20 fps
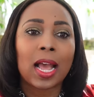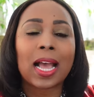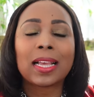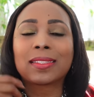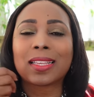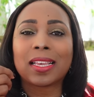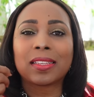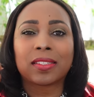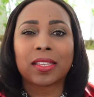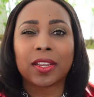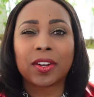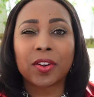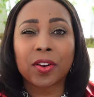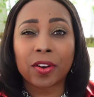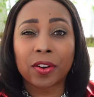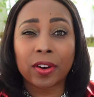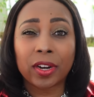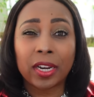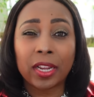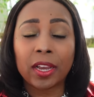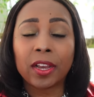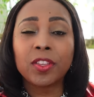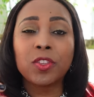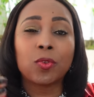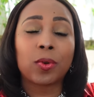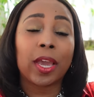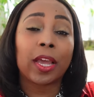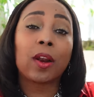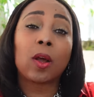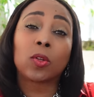As I said earlier,
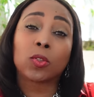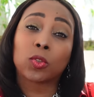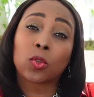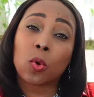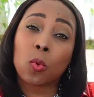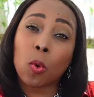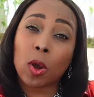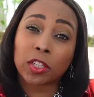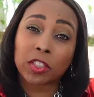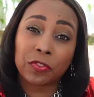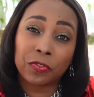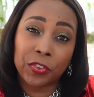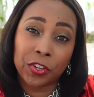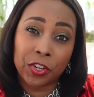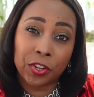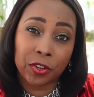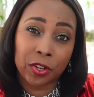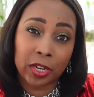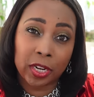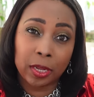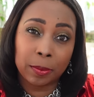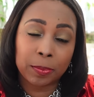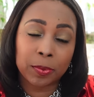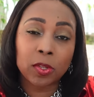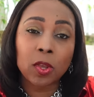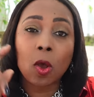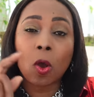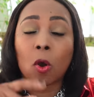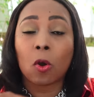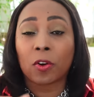you can also watch video clips
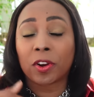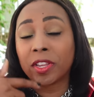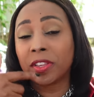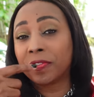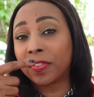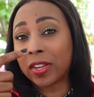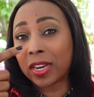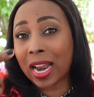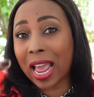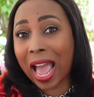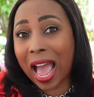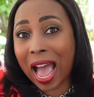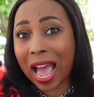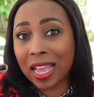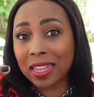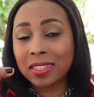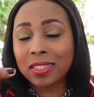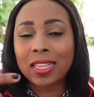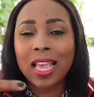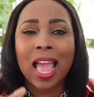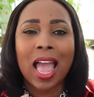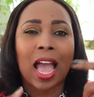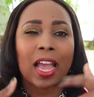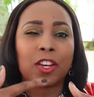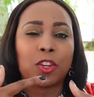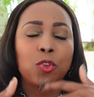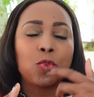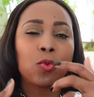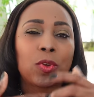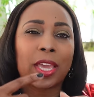or even ads,
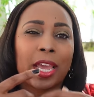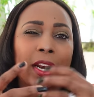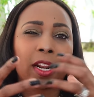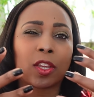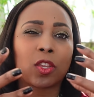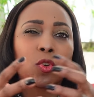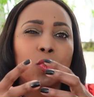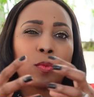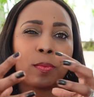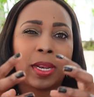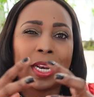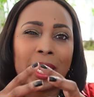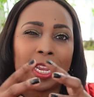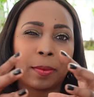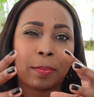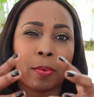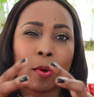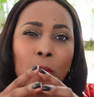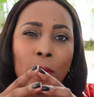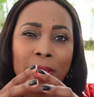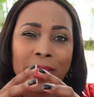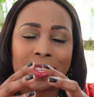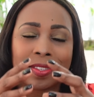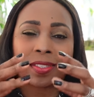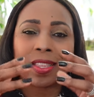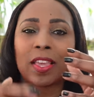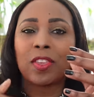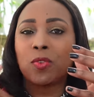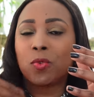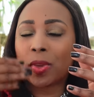and you can accumulate points
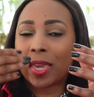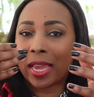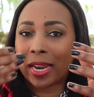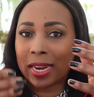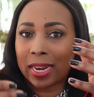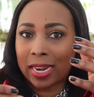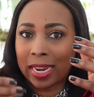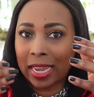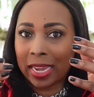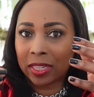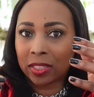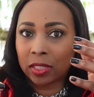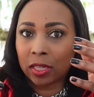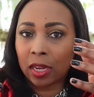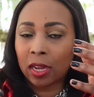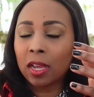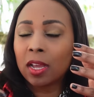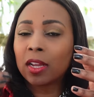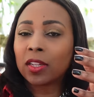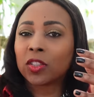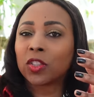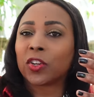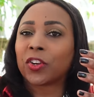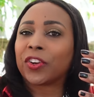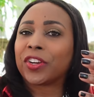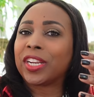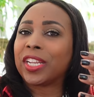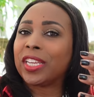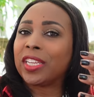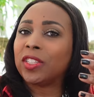that you can later
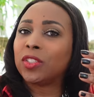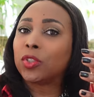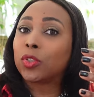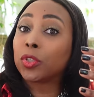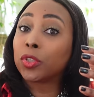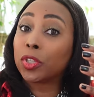turn into